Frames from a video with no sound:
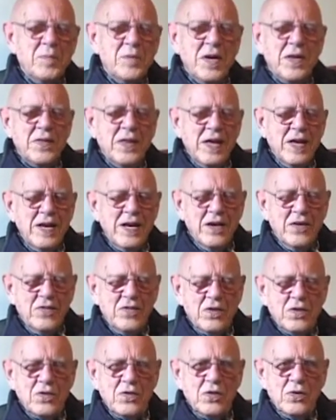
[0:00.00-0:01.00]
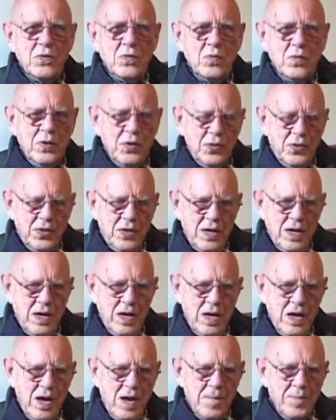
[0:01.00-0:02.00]
and that has to do with
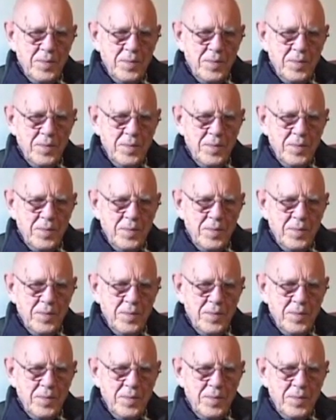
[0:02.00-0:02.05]
the